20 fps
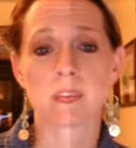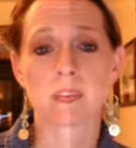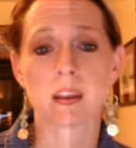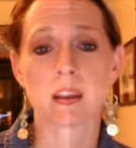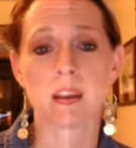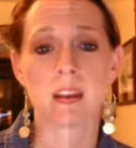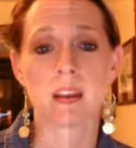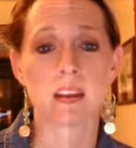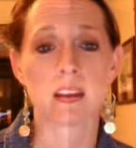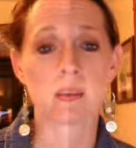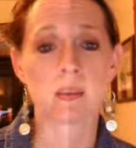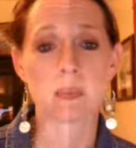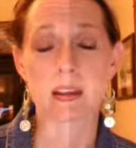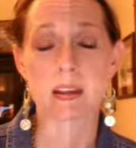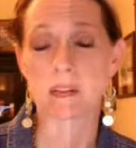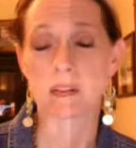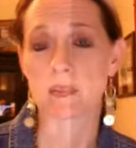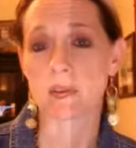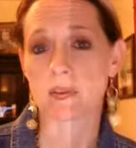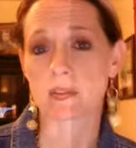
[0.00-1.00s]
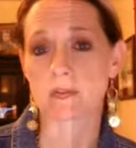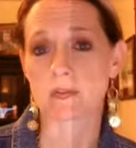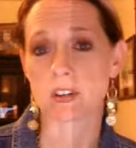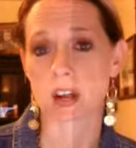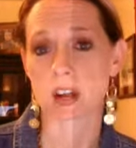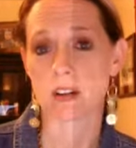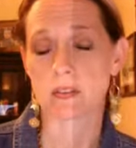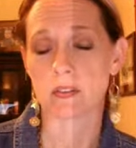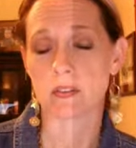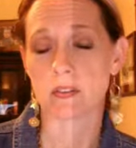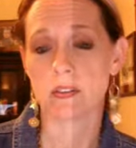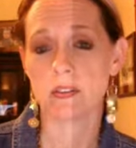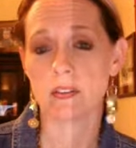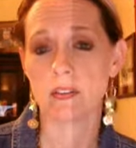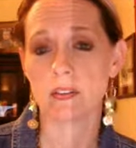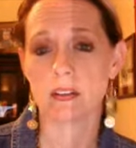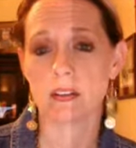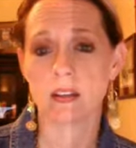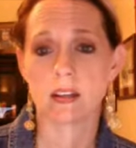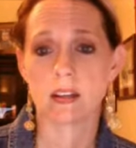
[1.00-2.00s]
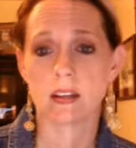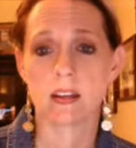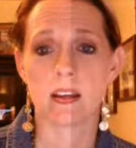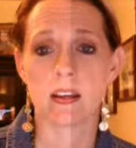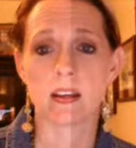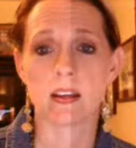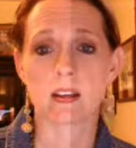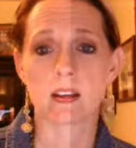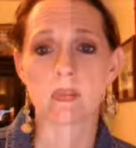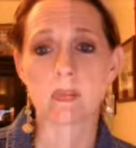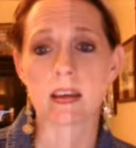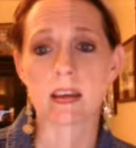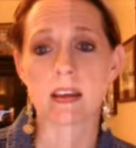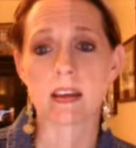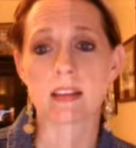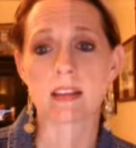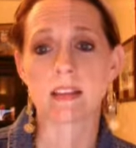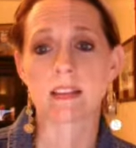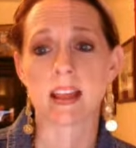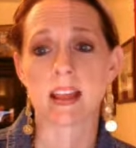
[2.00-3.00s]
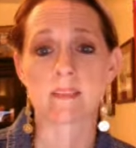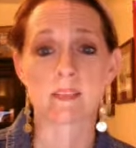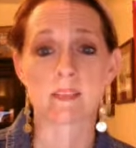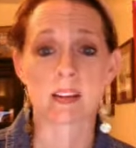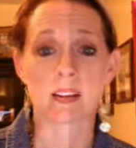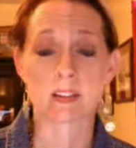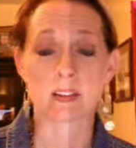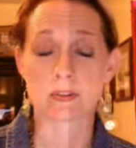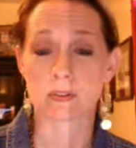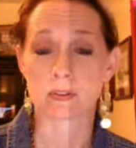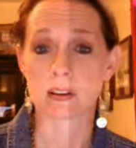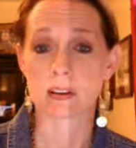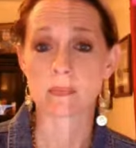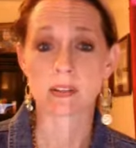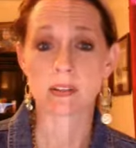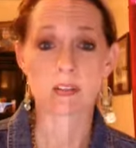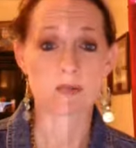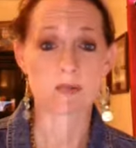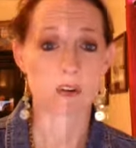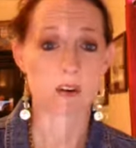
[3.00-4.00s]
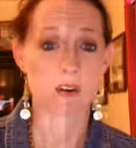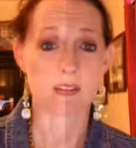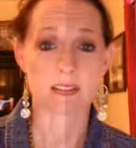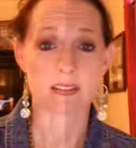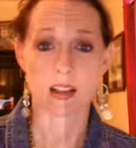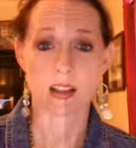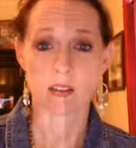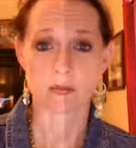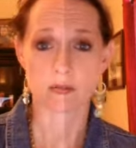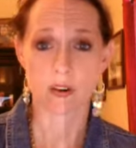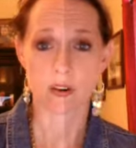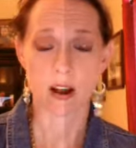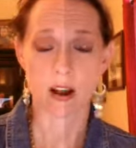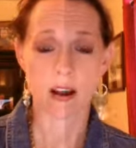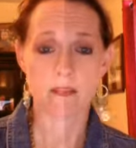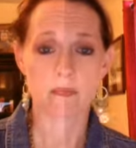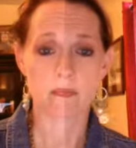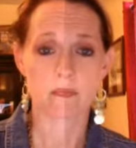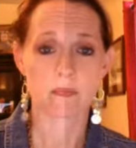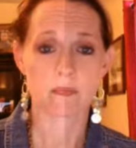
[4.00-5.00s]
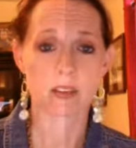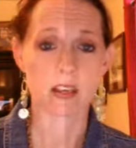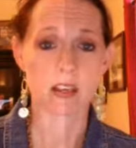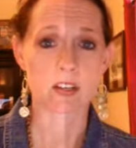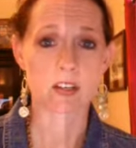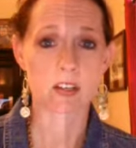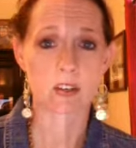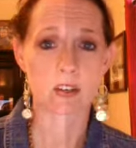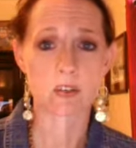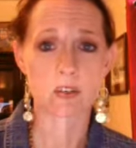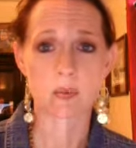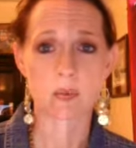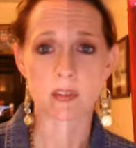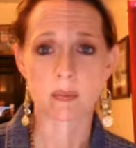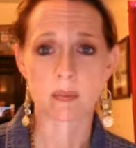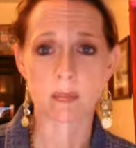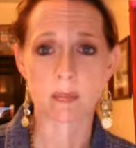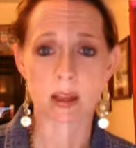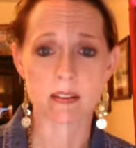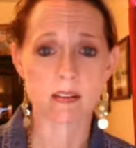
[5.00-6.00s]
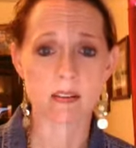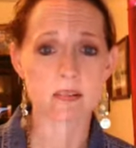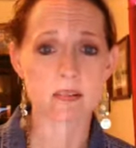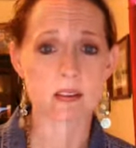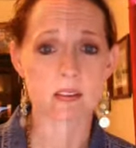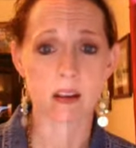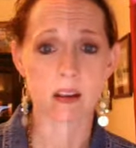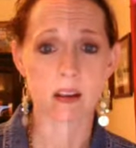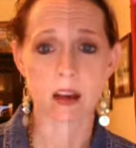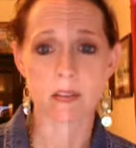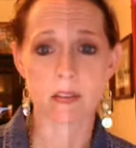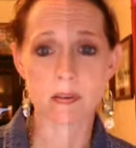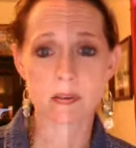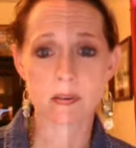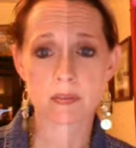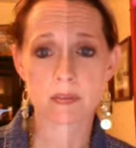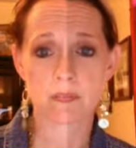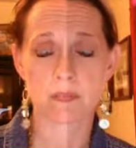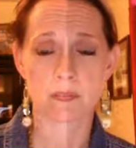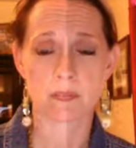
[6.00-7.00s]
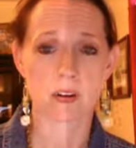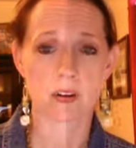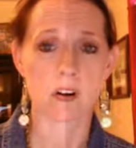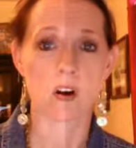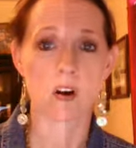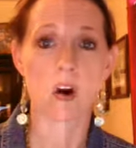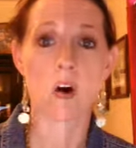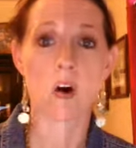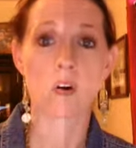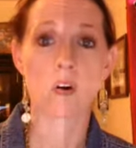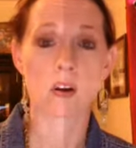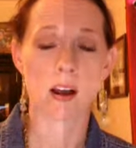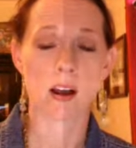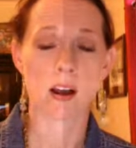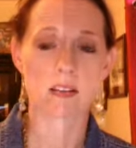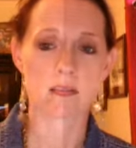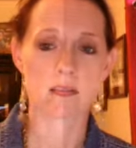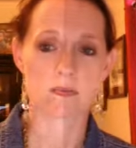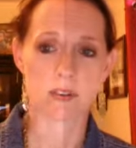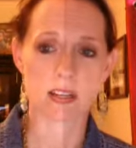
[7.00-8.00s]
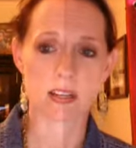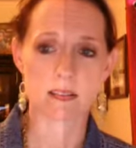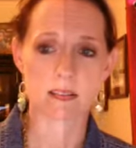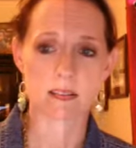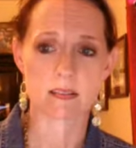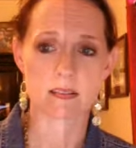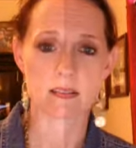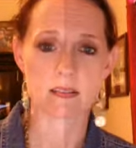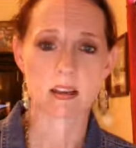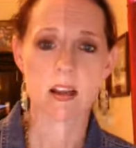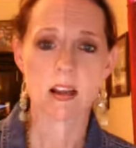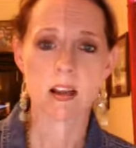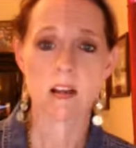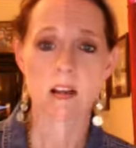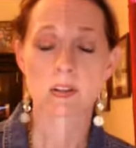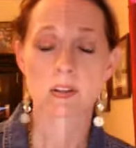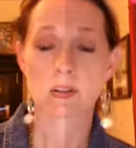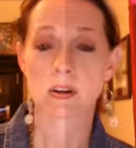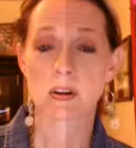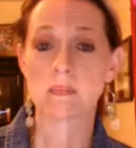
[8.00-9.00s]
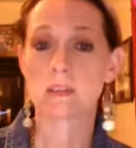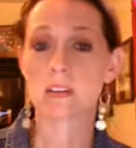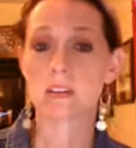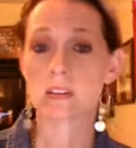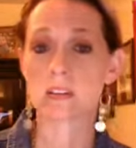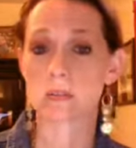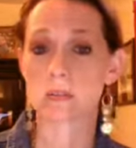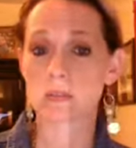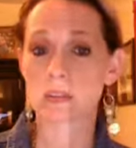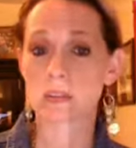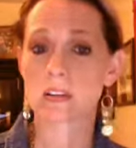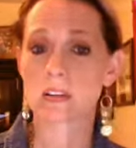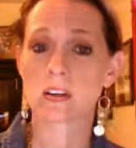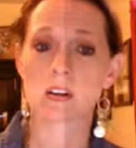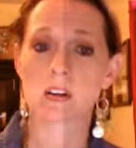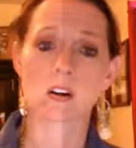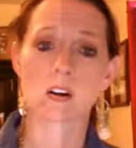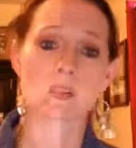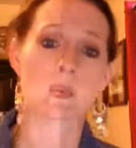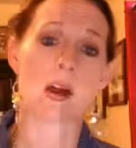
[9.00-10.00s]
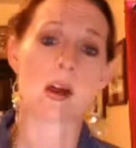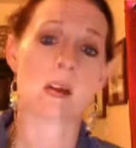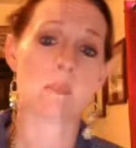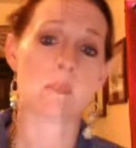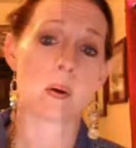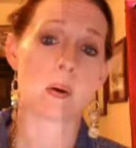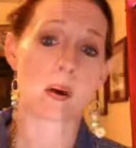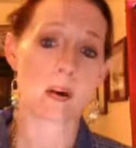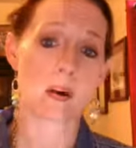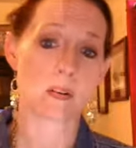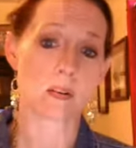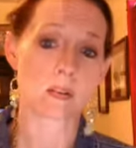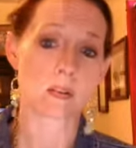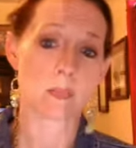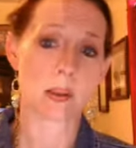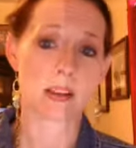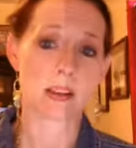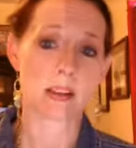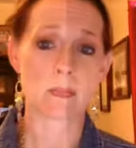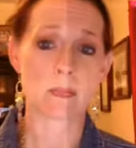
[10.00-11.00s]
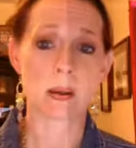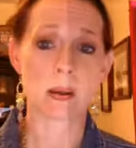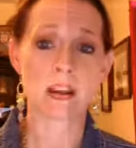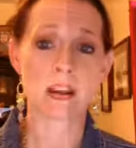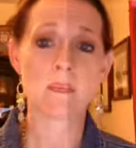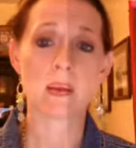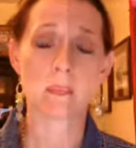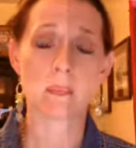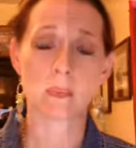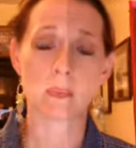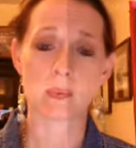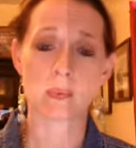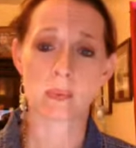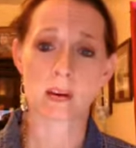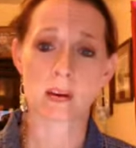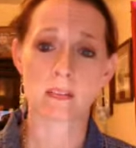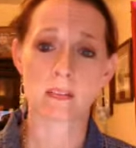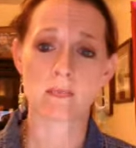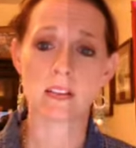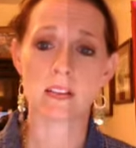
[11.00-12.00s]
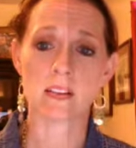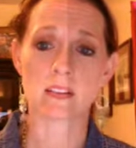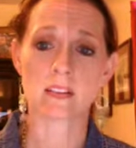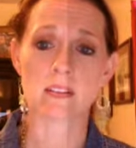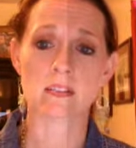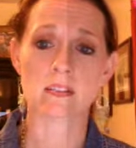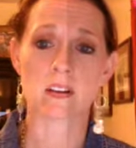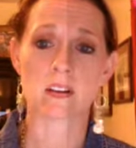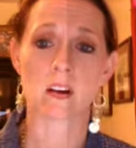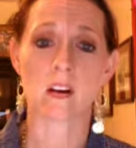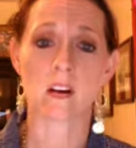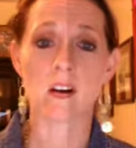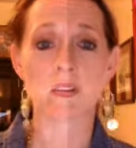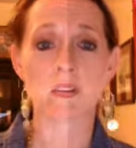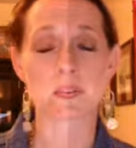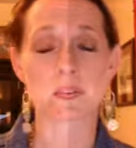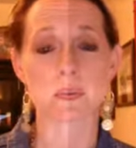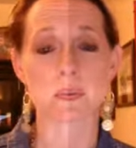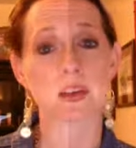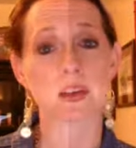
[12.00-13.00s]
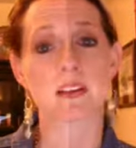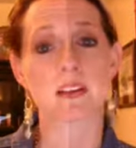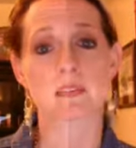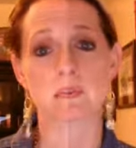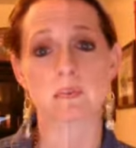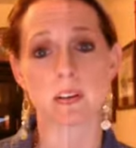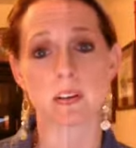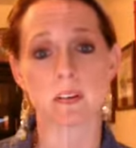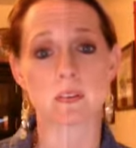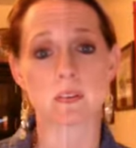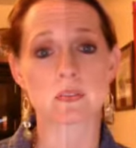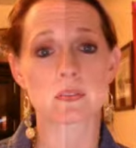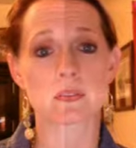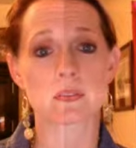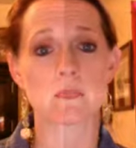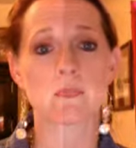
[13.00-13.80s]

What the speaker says: It could be an abusive childhood. It could be that they have an extremely strong sex drive, issues with dependence on others. There are all kinds of reasons. Treatment usually occurs behind bars because many people with paraphilias are also sex offenders.